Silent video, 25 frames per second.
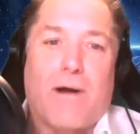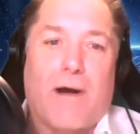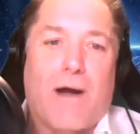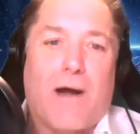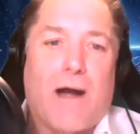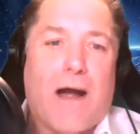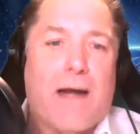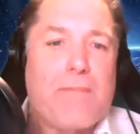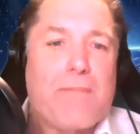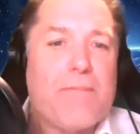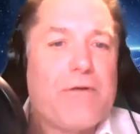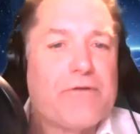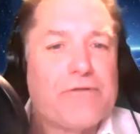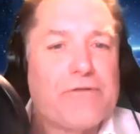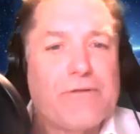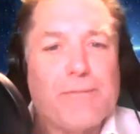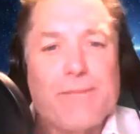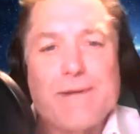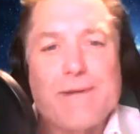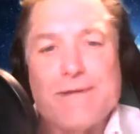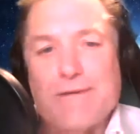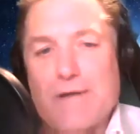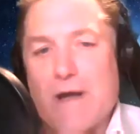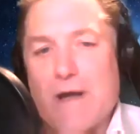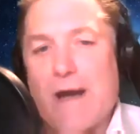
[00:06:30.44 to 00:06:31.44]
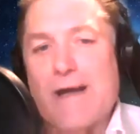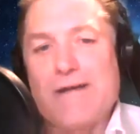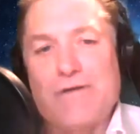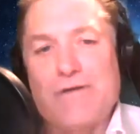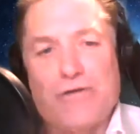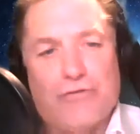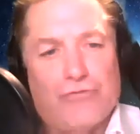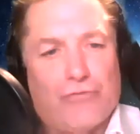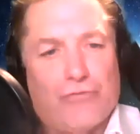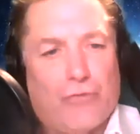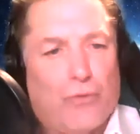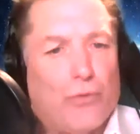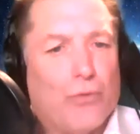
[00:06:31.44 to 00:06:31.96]
I must have been 9
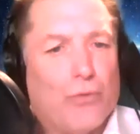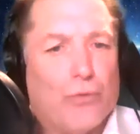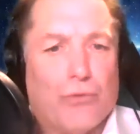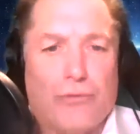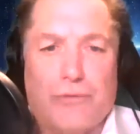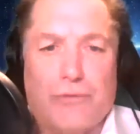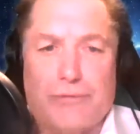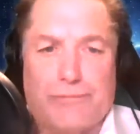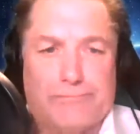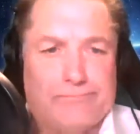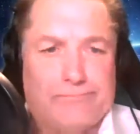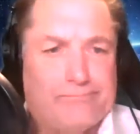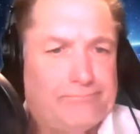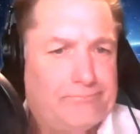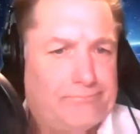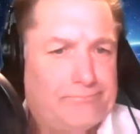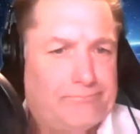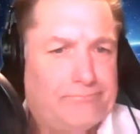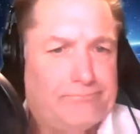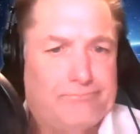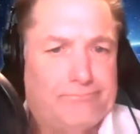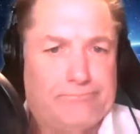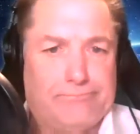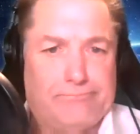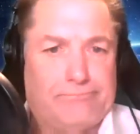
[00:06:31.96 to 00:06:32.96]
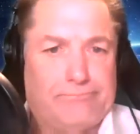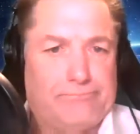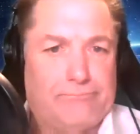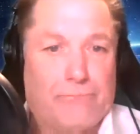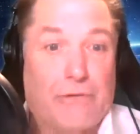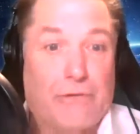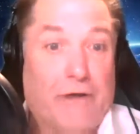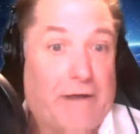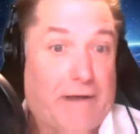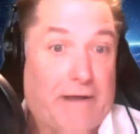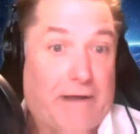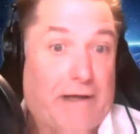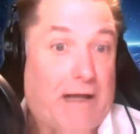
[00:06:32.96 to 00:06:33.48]
years old
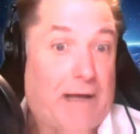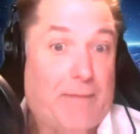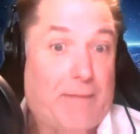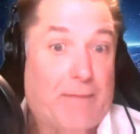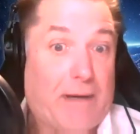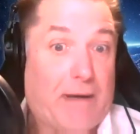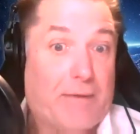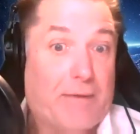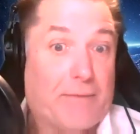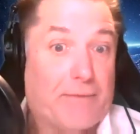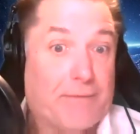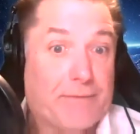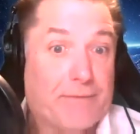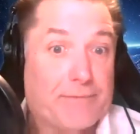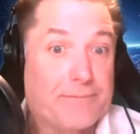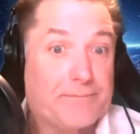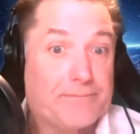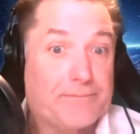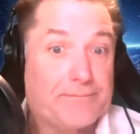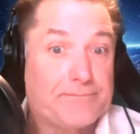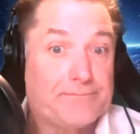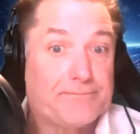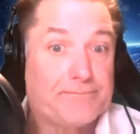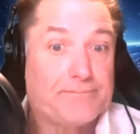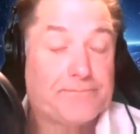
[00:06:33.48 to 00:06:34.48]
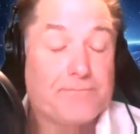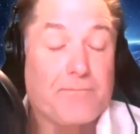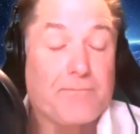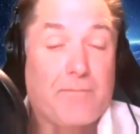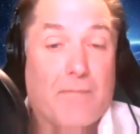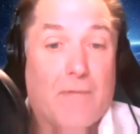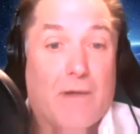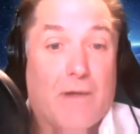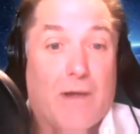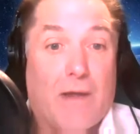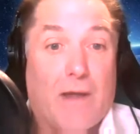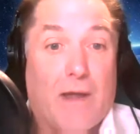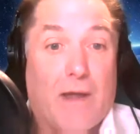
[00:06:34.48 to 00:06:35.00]
when it came out.
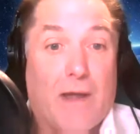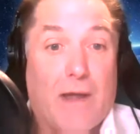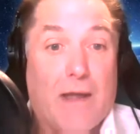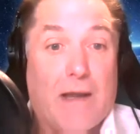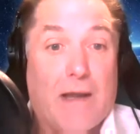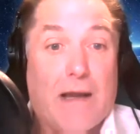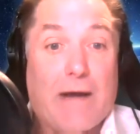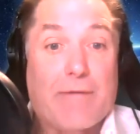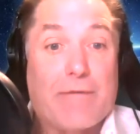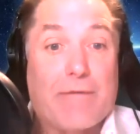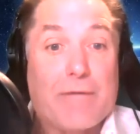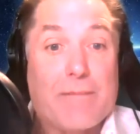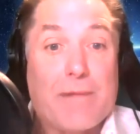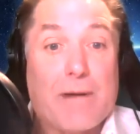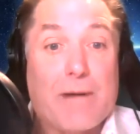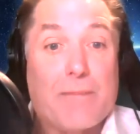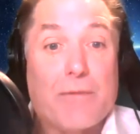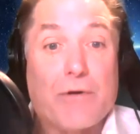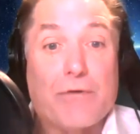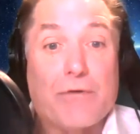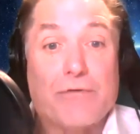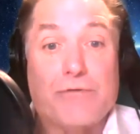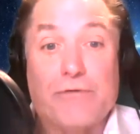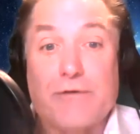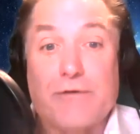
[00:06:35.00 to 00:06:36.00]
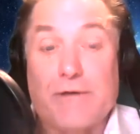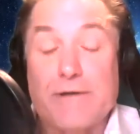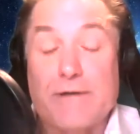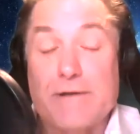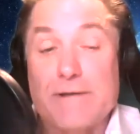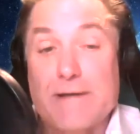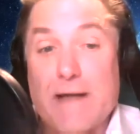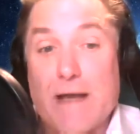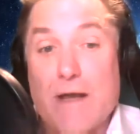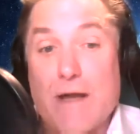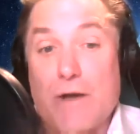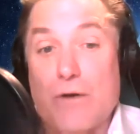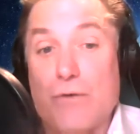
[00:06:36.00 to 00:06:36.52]
And I remember sitting
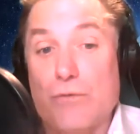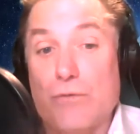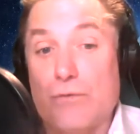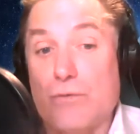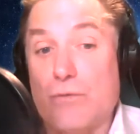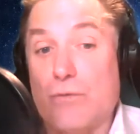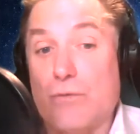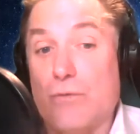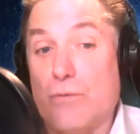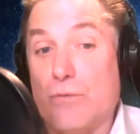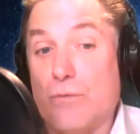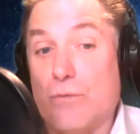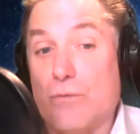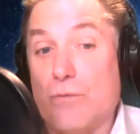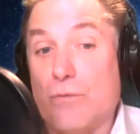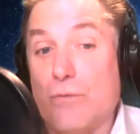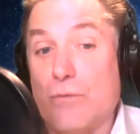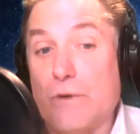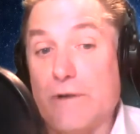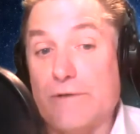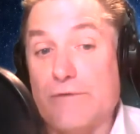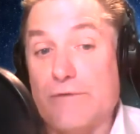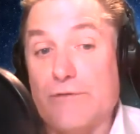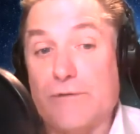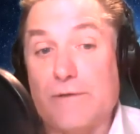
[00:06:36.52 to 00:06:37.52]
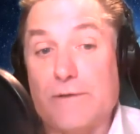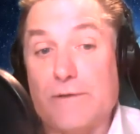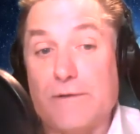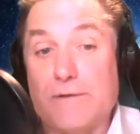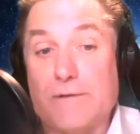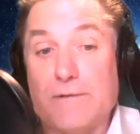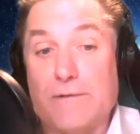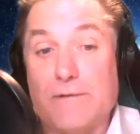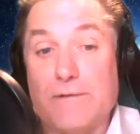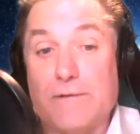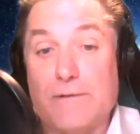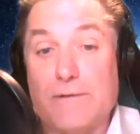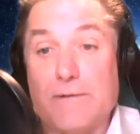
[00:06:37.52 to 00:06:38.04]
down
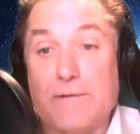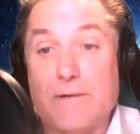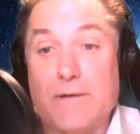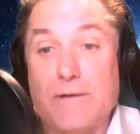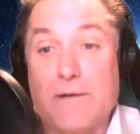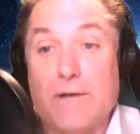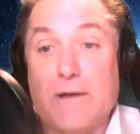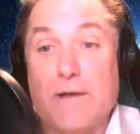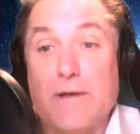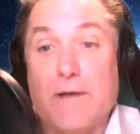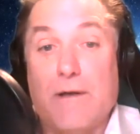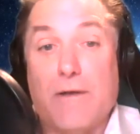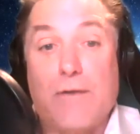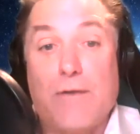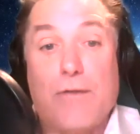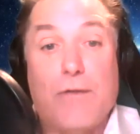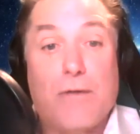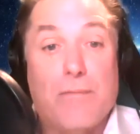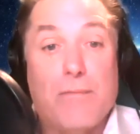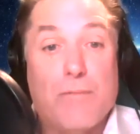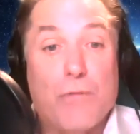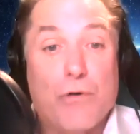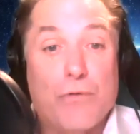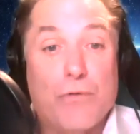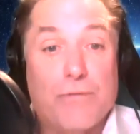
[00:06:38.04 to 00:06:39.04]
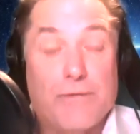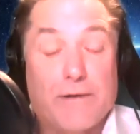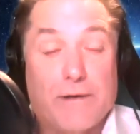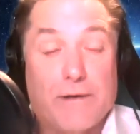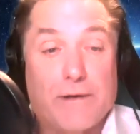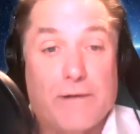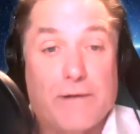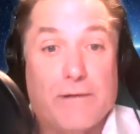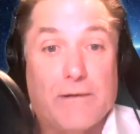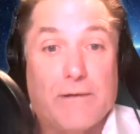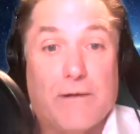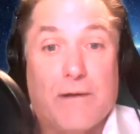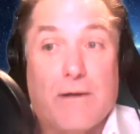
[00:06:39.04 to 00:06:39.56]
watching the movie,
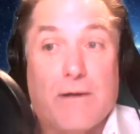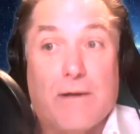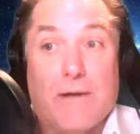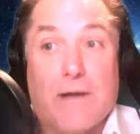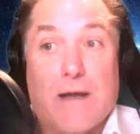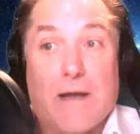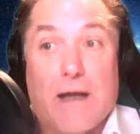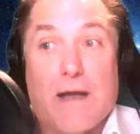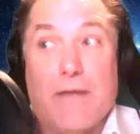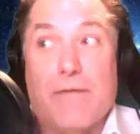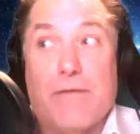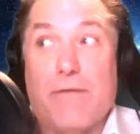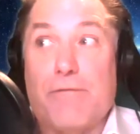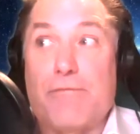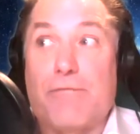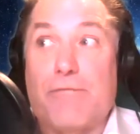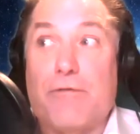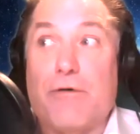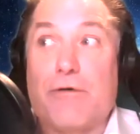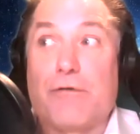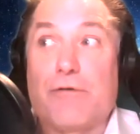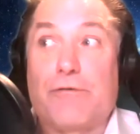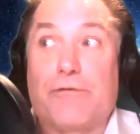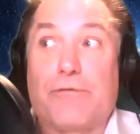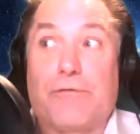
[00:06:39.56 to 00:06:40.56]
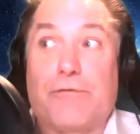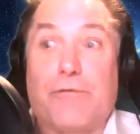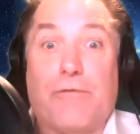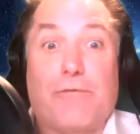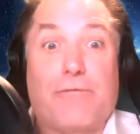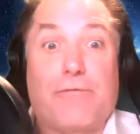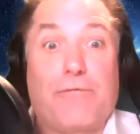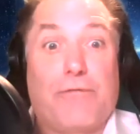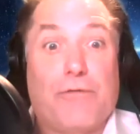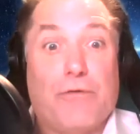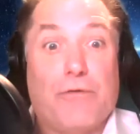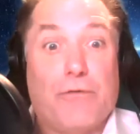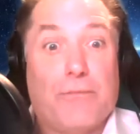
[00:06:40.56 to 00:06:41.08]
and the first
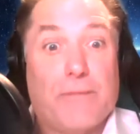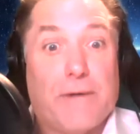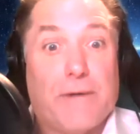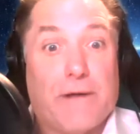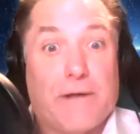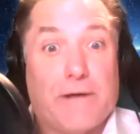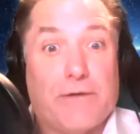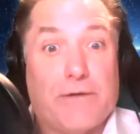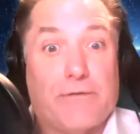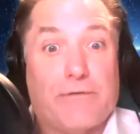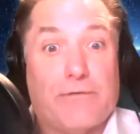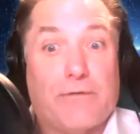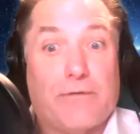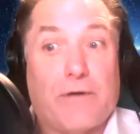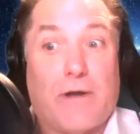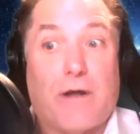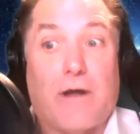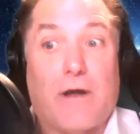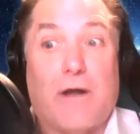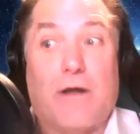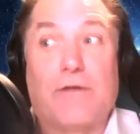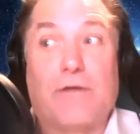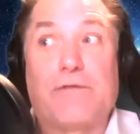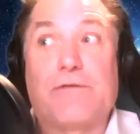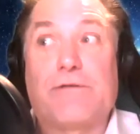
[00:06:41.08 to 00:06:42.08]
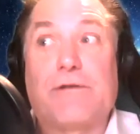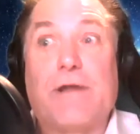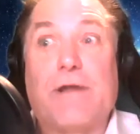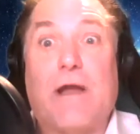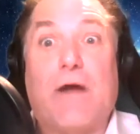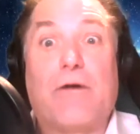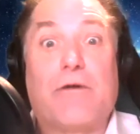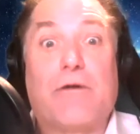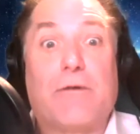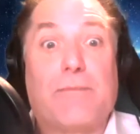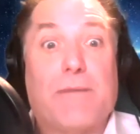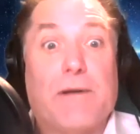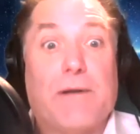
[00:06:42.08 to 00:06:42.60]
few minutes
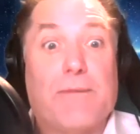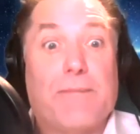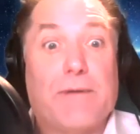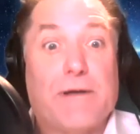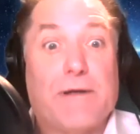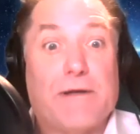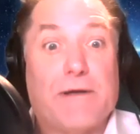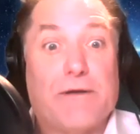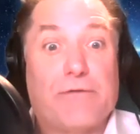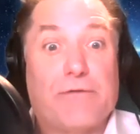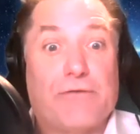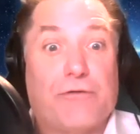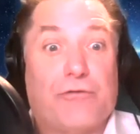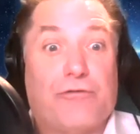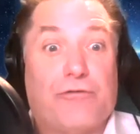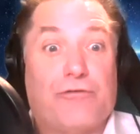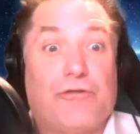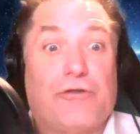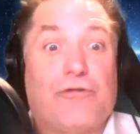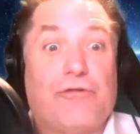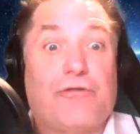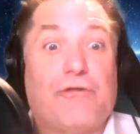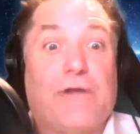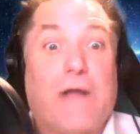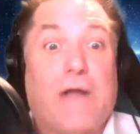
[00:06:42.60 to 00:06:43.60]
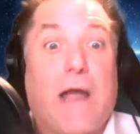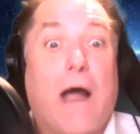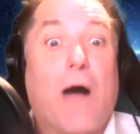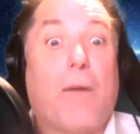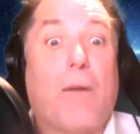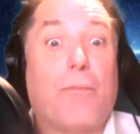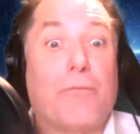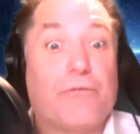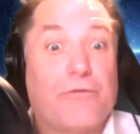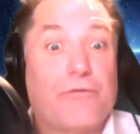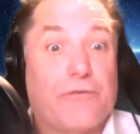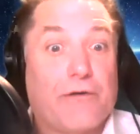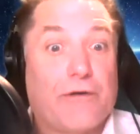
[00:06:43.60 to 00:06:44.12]
astounded me because it's just the
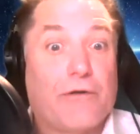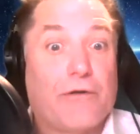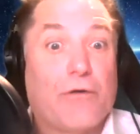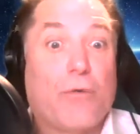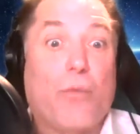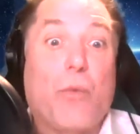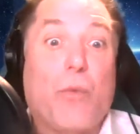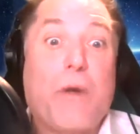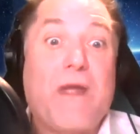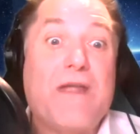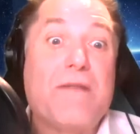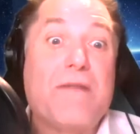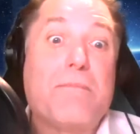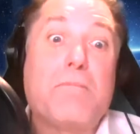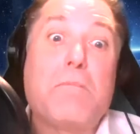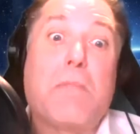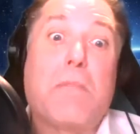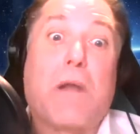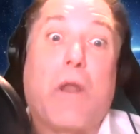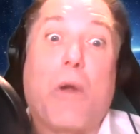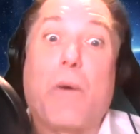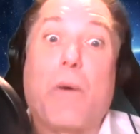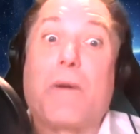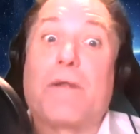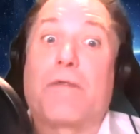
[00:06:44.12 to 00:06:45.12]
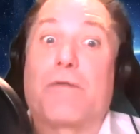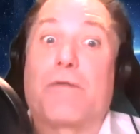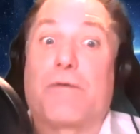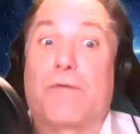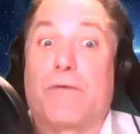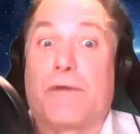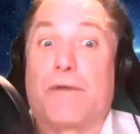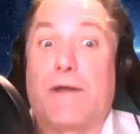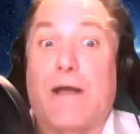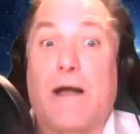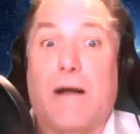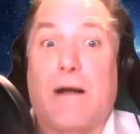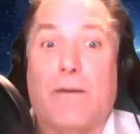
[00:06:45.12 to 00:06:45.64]
Alps and the wind blowing through
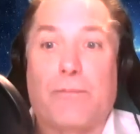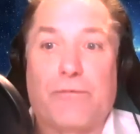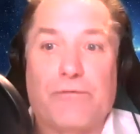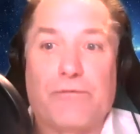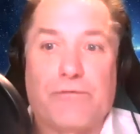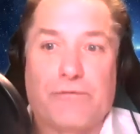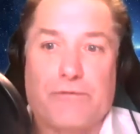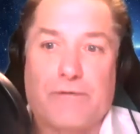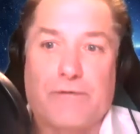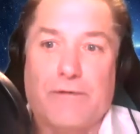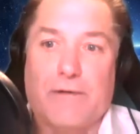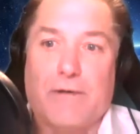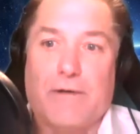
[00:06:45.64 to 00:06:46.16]
the Alps.